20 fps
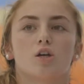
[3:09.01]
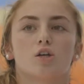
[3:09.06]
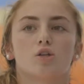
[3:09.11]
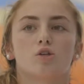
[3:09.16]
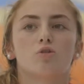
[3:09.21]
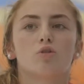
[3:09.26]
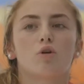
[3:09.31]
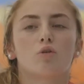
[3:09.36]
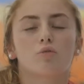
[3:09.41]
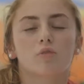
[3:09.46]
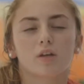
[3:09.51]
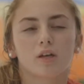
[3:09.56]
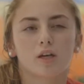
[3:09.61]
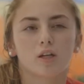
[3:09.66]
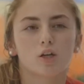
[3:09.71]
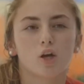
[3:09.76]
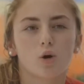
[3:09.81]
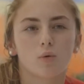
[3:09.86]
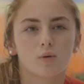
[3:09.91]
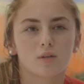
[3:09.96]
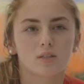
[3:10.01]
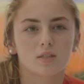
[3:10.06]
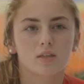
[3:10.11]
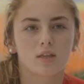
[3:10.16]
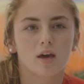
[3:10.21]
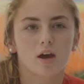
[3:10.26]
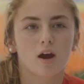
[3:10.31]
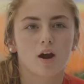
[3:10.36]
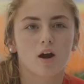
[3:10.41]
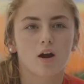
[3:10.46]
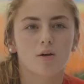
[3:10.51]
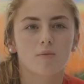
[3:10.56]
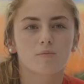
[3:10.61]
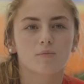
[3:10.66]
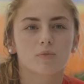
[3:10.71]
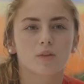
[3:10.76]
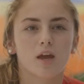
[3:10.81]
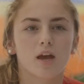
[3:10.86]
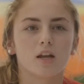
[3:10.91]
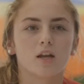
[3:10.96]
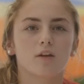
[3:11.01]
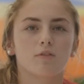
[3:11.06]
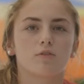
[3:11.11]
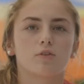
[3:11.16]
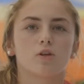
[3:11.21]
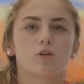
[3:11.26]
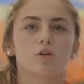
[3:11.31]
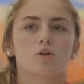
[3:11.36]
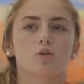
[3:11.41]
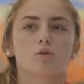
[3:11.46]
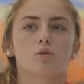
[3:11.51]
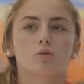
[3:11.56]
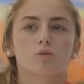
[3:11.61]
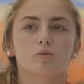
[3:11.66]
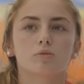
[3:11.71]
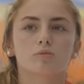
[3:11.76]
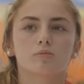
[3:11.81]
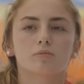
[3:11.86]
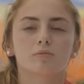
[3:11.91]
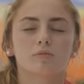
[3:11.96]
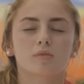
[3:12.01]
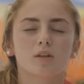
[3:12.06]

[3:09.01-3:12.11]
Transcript: you don't really know what's there, and if you're